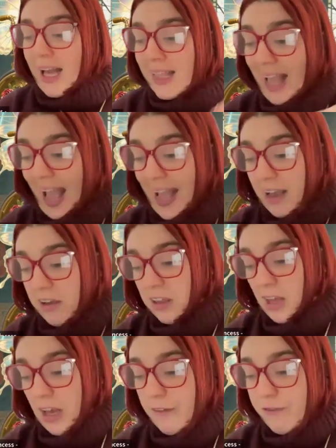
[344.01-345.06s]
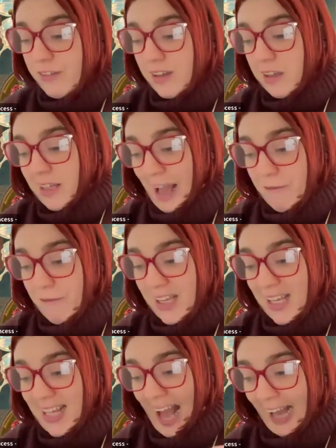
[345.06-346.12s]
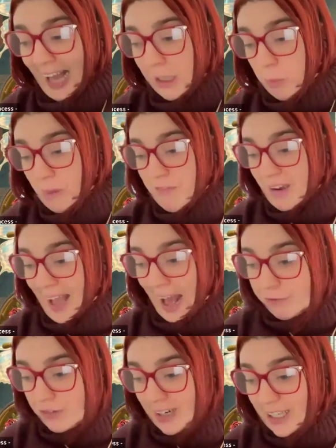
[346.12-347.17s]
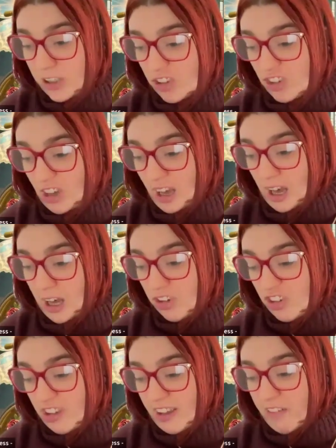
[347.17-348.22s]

severed ties with the Catholic Church,